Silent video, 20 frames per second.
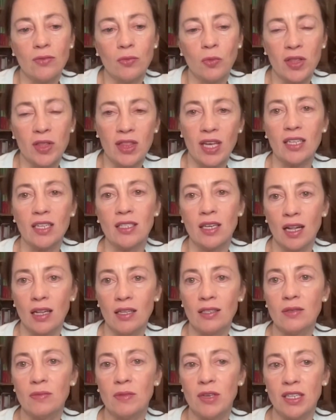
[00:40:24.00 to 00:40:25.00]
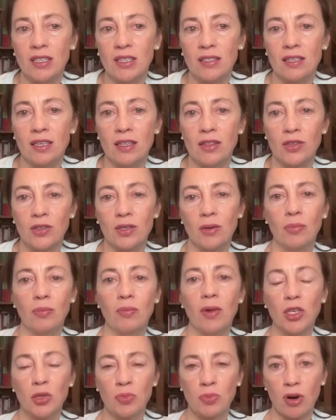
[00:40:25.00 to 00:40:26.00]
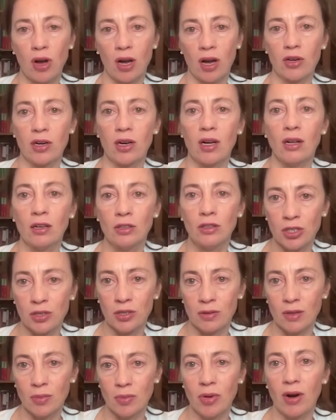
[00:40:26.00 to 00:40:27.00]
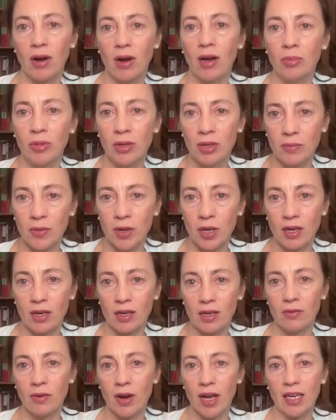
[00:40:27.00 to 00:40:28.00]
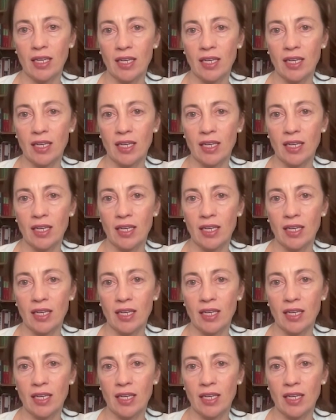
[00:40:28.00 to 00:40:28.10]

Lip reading: what that tells me is that there's a much broader cultural problem here, right?